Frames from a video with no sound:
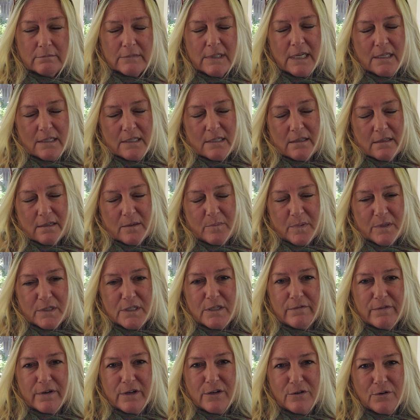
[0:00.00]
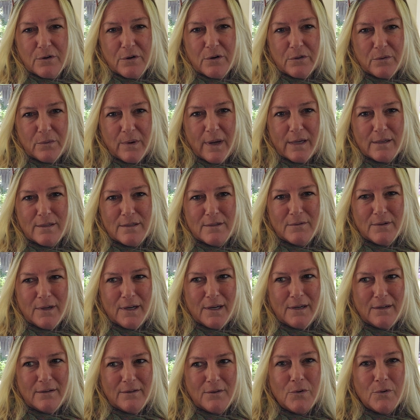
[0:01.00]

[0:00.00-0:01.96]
it's in the Pacific Northwest, right?